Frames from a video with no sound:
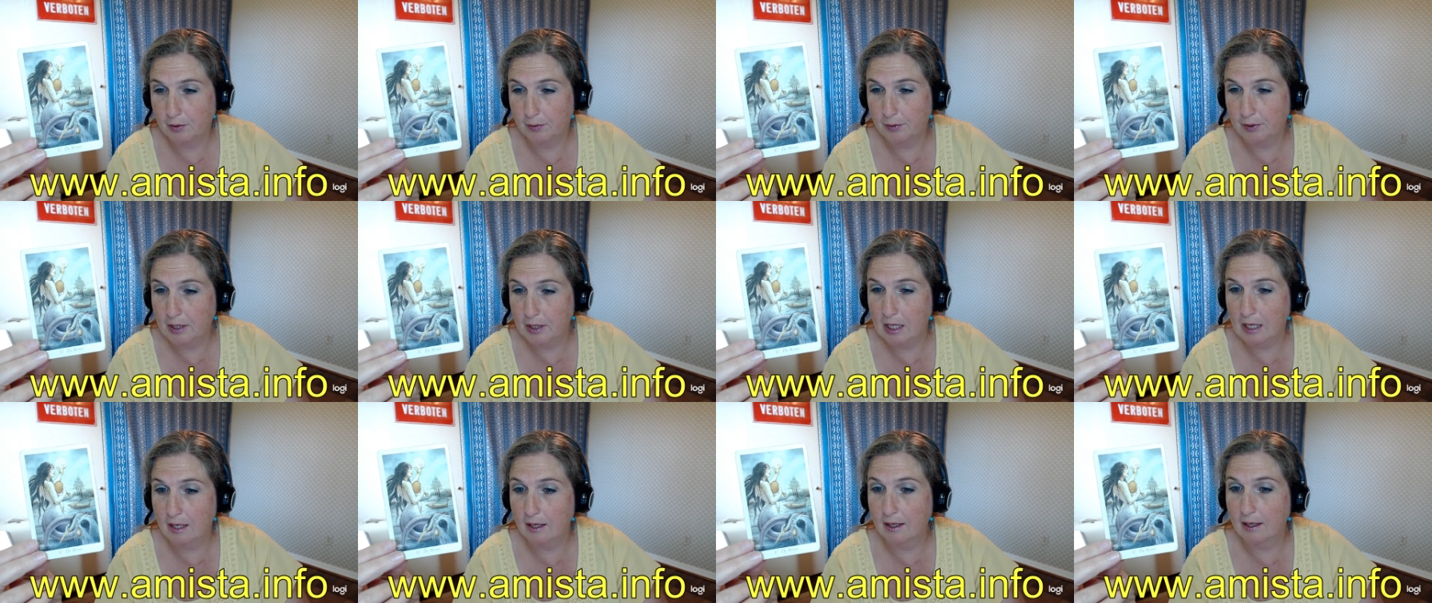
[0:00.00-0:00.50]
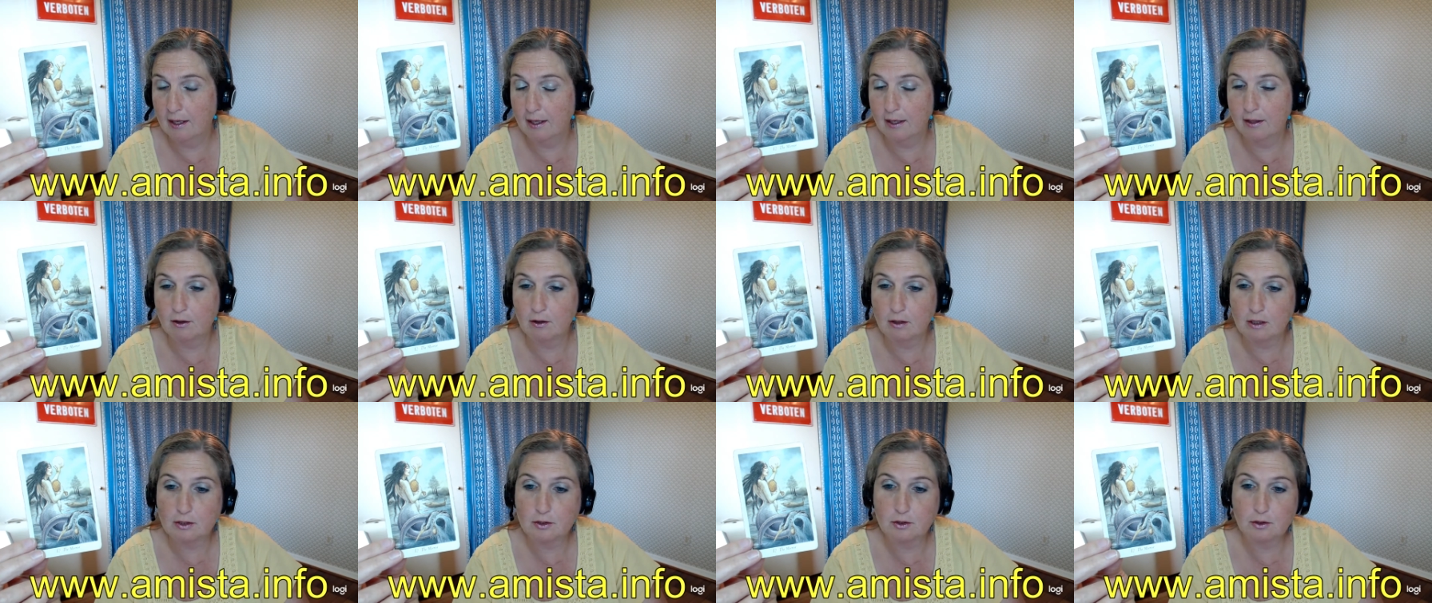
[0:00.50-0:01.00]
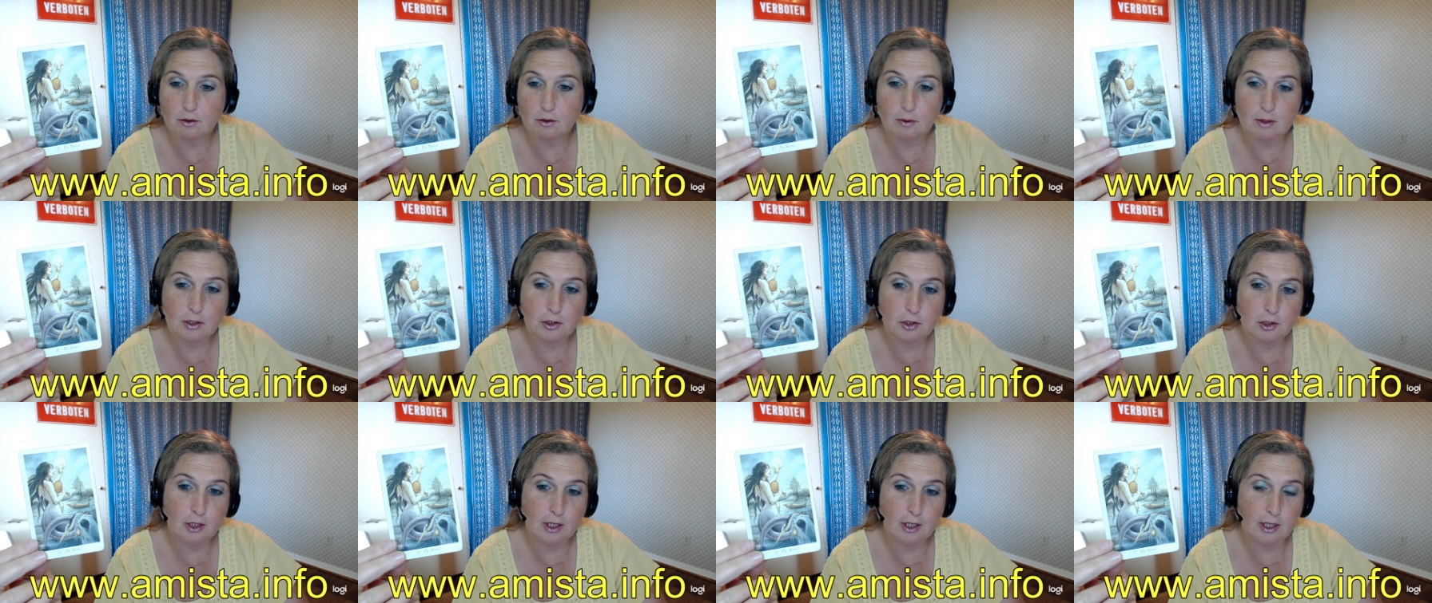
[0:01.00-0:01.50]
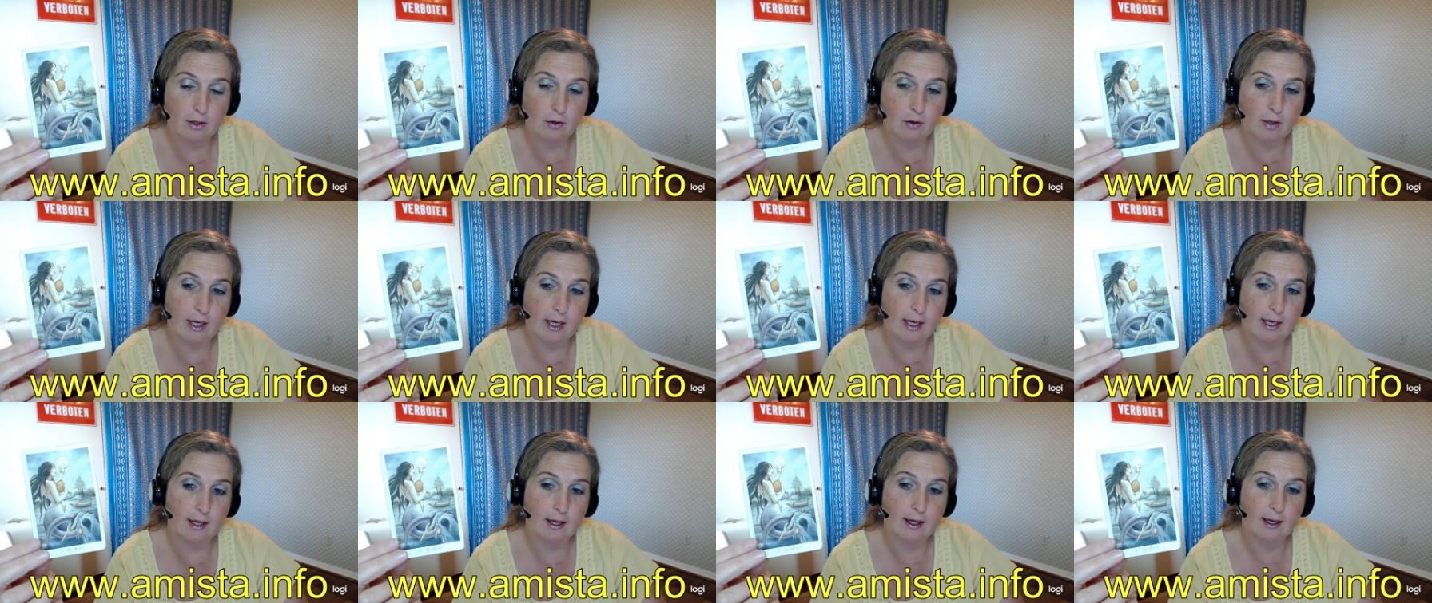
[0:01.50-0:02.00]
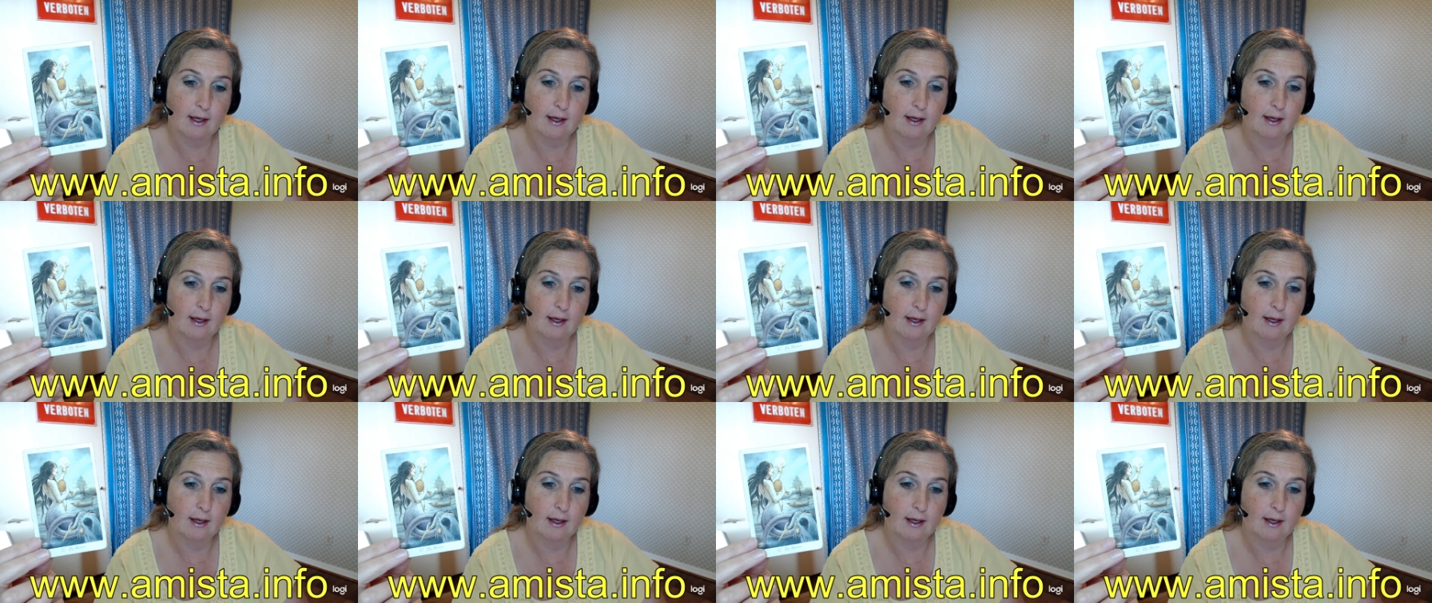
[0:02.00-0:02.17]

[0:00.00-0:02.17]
or not, and you're also questioning, okay,